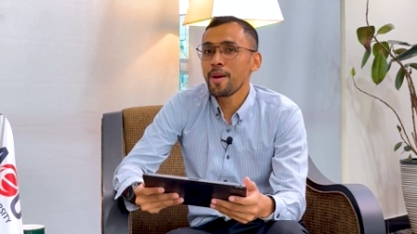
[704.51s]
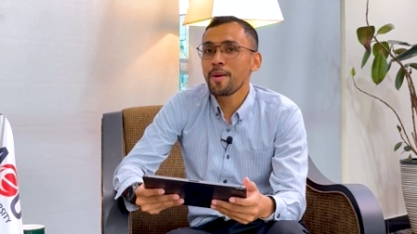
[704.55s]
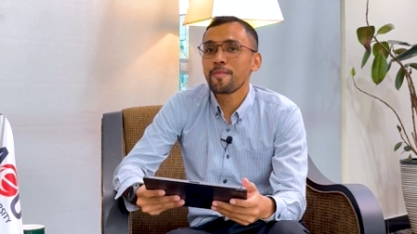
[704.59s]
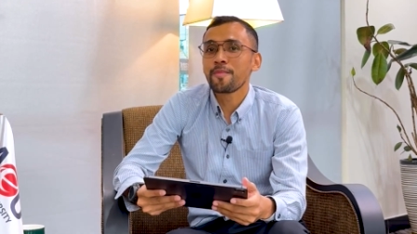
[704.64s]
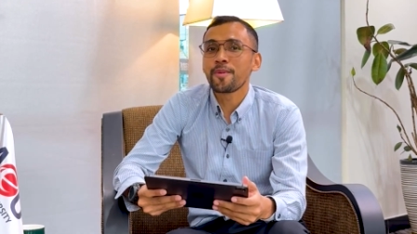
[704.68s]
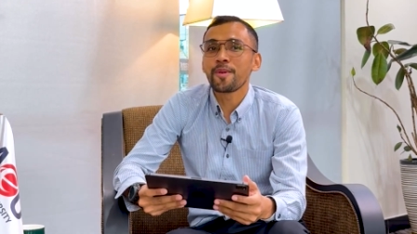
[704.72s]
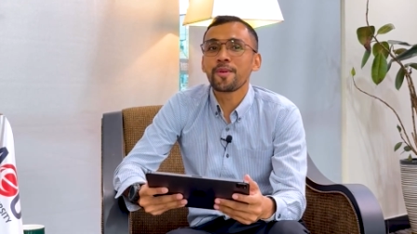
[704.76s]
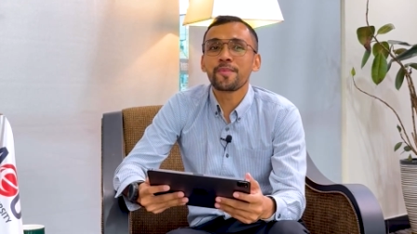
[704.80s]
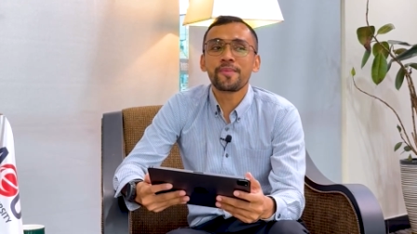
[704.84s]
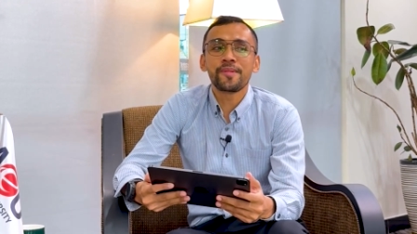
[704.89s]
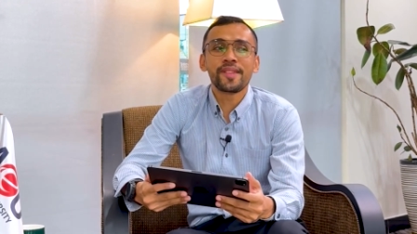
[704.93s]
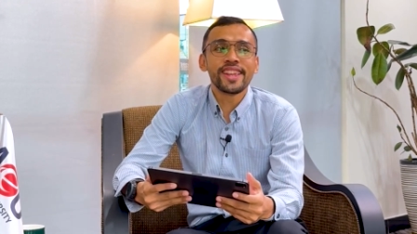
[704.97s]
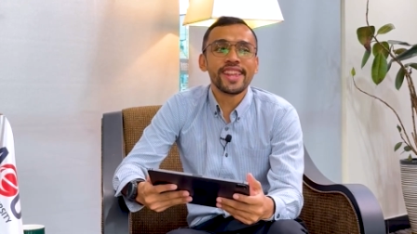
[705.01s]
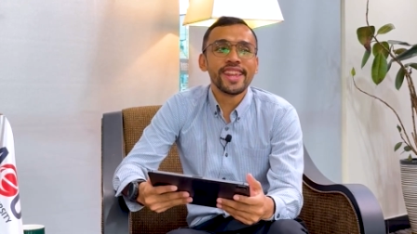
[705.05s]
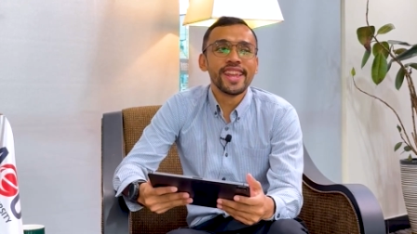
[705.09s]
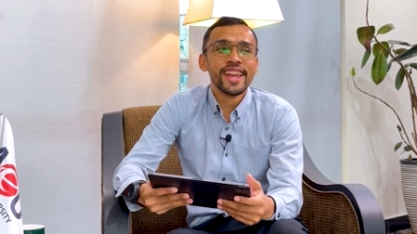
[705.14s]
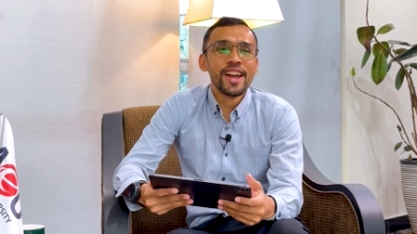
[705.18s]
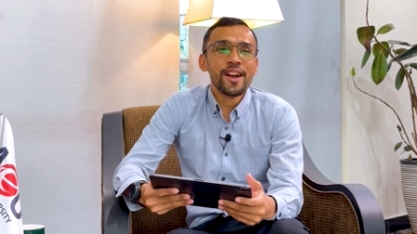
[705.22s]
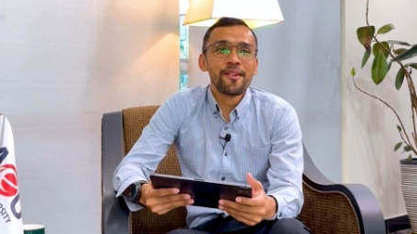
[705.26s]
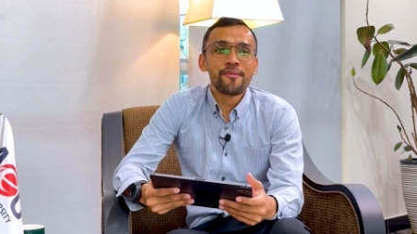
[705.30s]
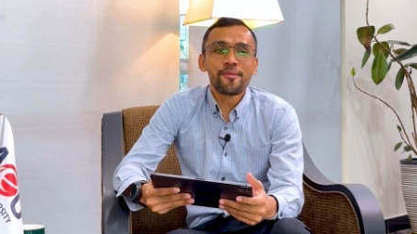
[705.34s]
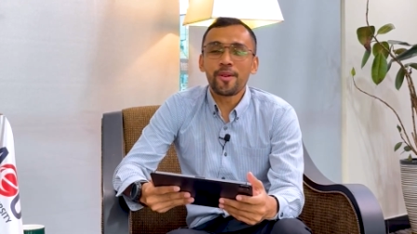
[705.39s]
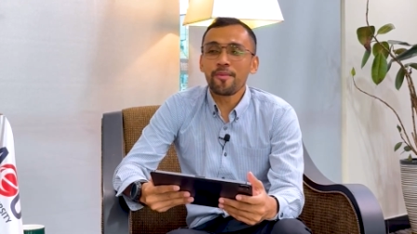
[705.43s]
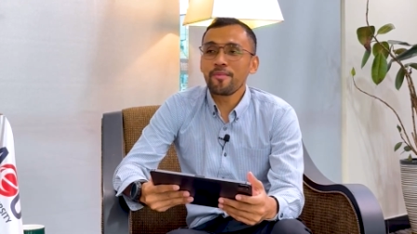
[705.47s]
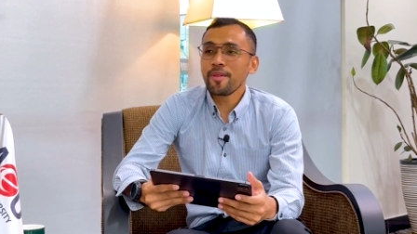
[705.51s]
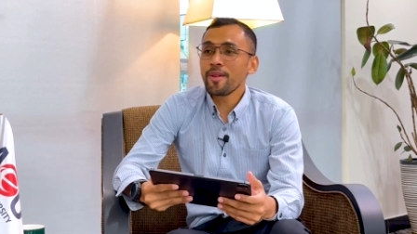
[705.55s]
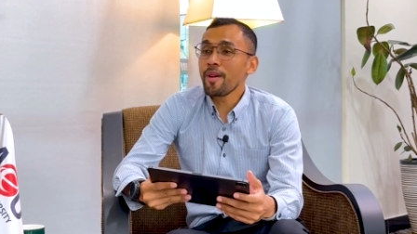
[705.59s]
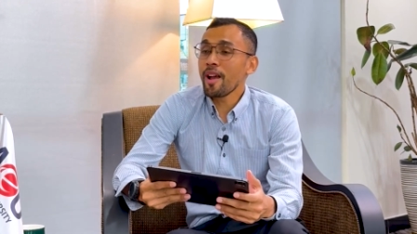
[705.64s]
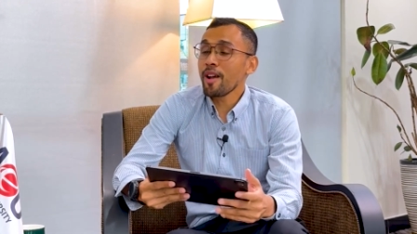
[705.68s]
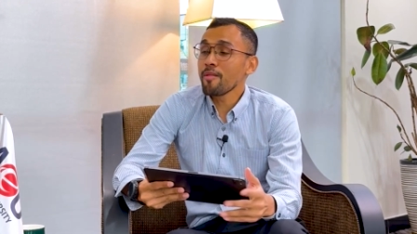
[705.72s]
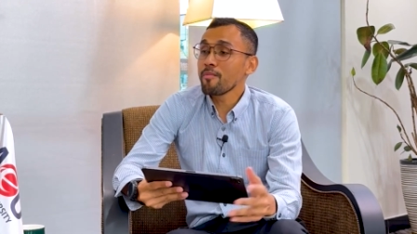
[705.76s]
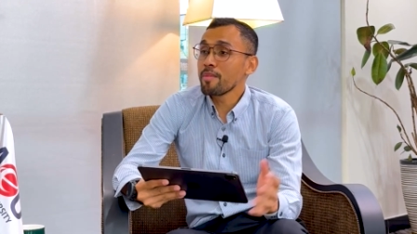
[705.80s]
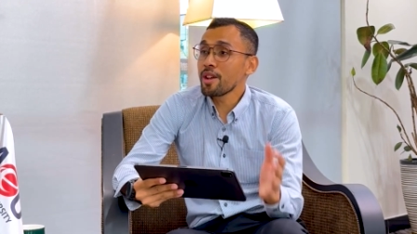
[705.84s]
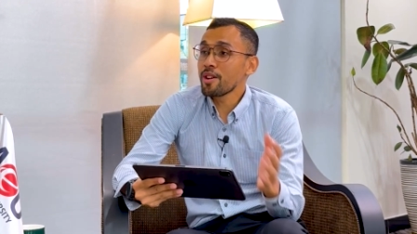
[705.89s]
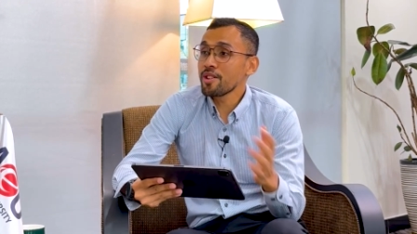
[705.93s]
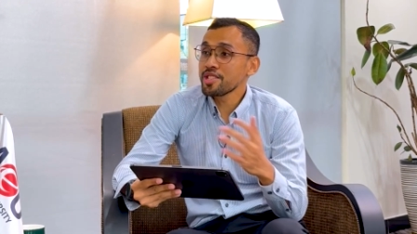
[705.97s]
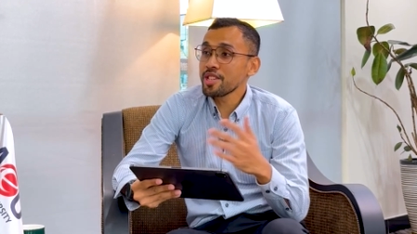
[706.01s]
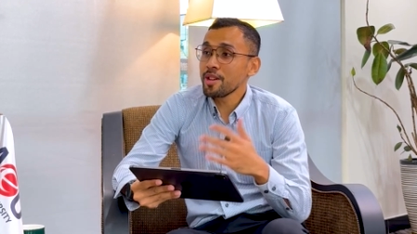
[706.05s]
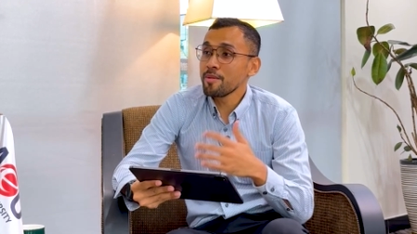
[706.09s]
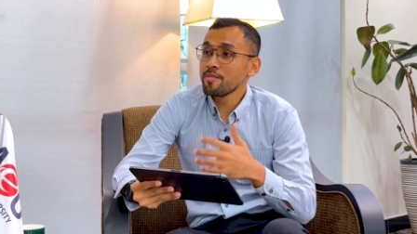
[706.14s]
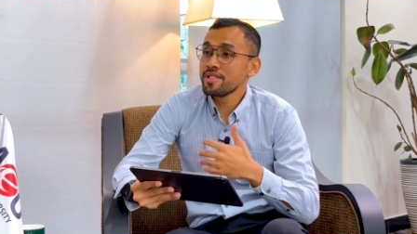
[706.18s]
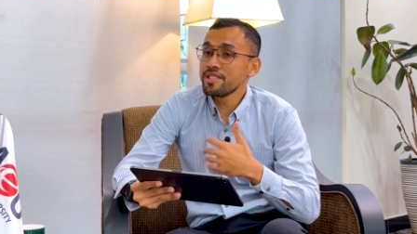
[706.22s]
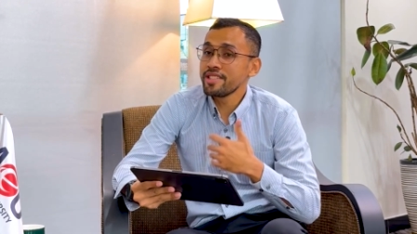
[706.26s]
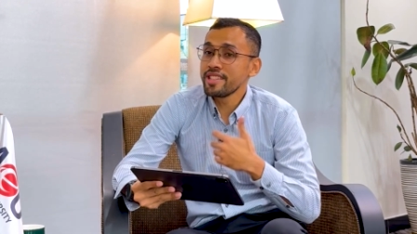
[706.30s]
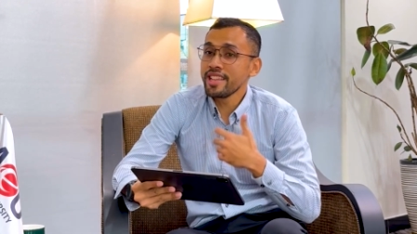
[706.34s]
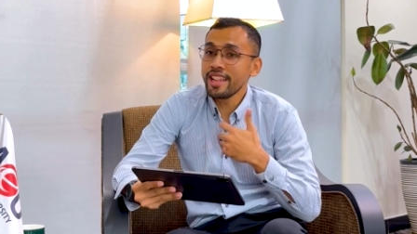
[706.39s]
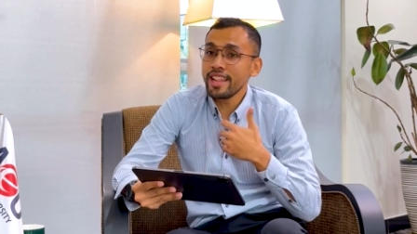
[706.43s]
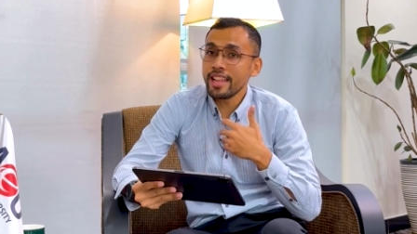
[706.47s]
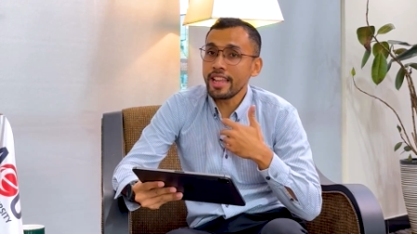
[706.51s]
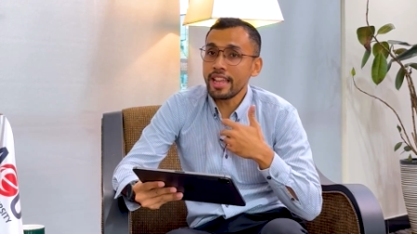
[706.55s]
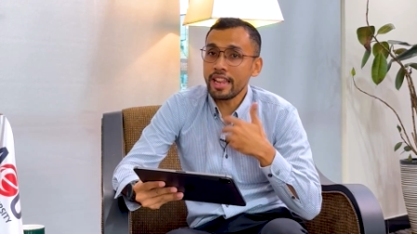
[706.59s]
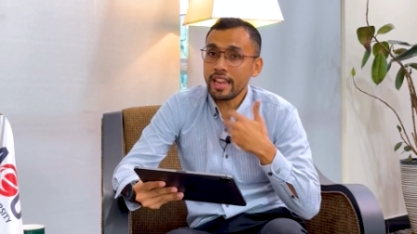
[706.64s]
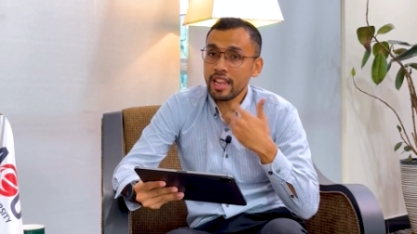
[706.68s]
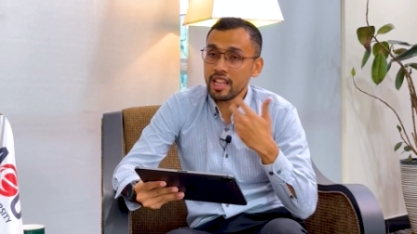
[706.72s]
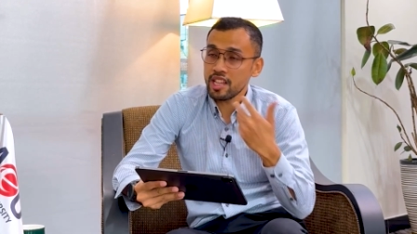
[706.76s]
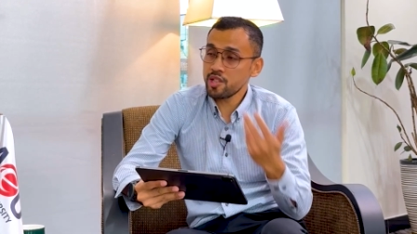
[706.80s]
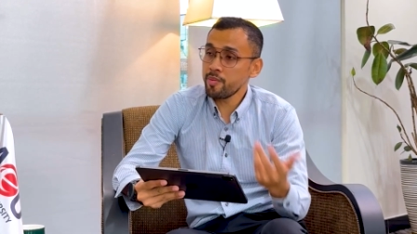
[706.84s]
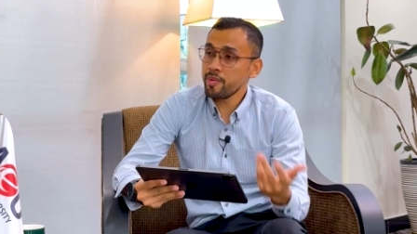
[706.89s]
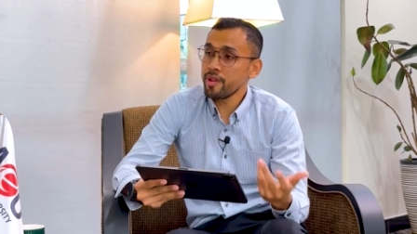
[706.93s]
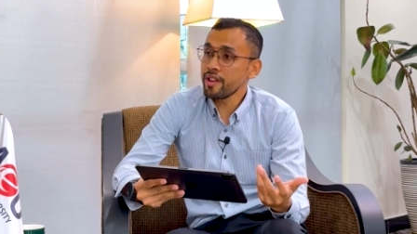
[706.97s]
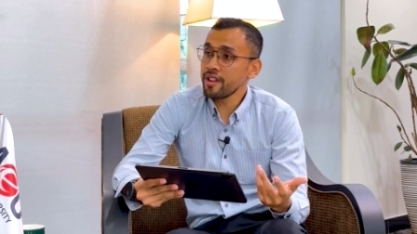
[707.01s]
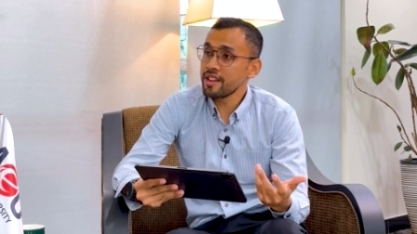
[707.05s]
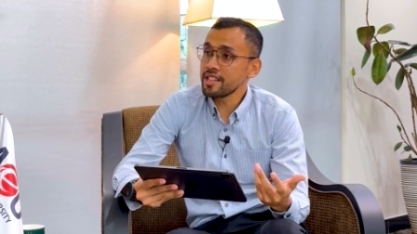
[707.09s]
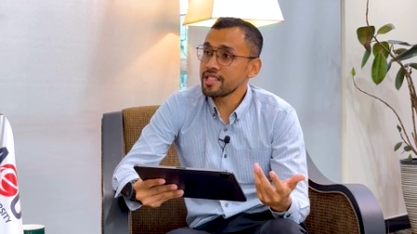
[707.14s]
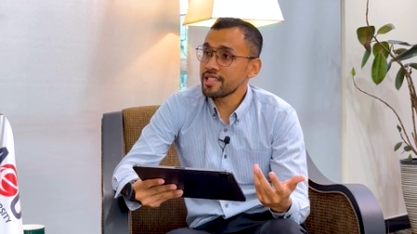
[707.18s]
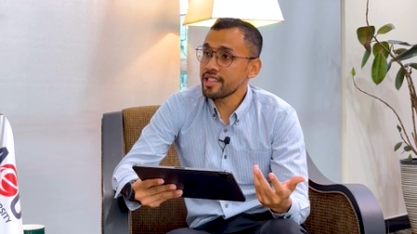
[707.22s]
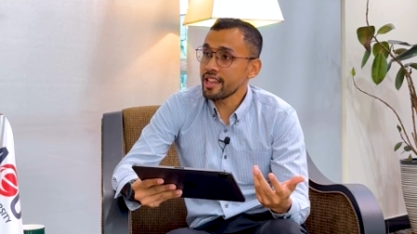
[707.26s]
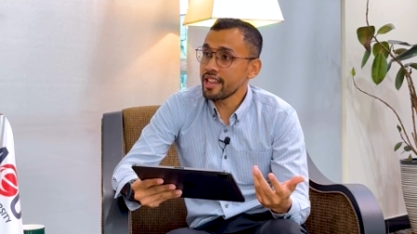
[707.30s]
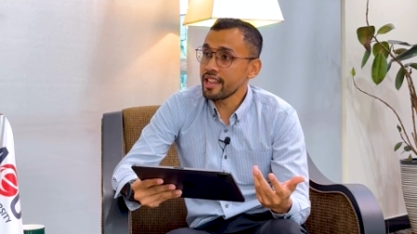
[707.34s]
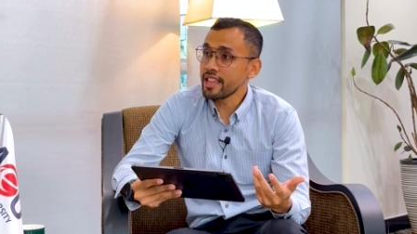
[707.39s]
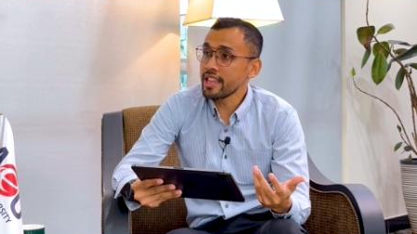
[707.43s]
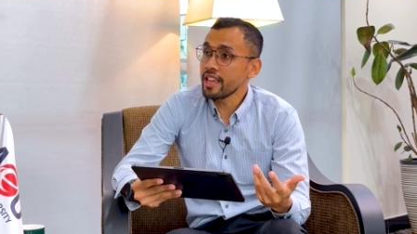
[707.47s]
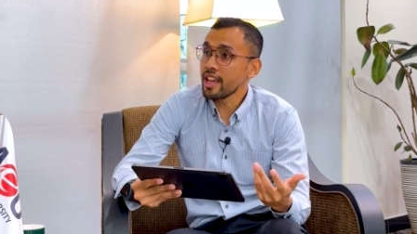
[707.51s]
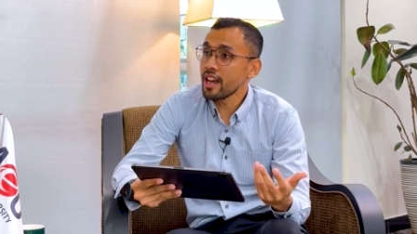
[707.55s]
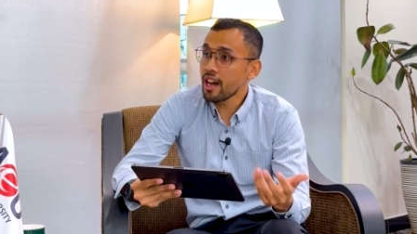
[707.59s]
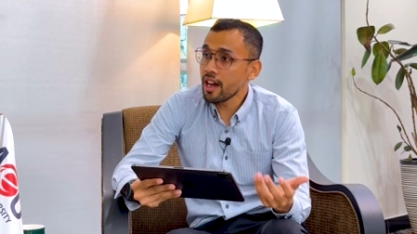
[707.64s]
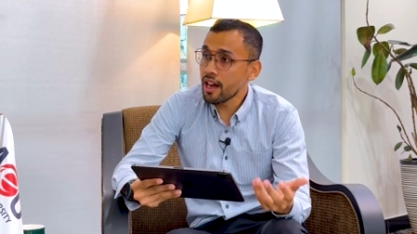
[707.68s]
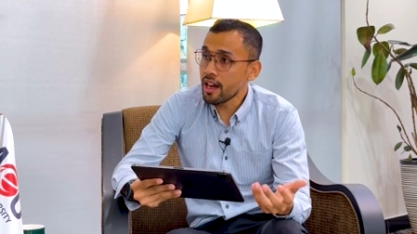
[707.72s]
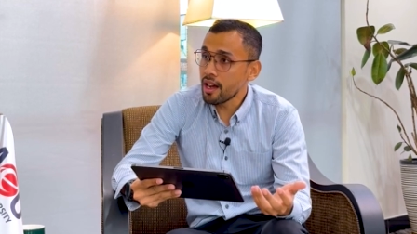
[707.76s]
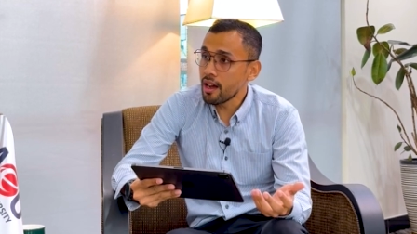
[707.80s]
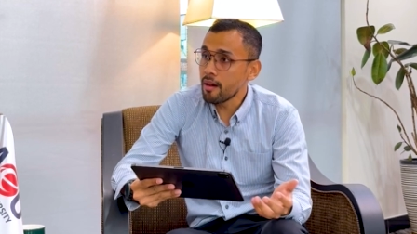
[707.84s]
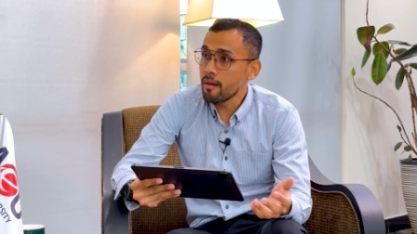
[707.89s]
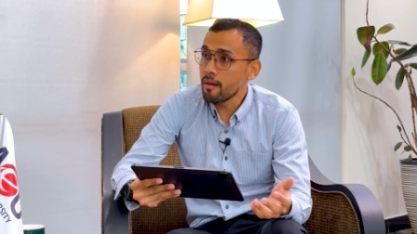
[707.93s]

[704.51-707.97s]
Probably because I'm still inexperienced and young,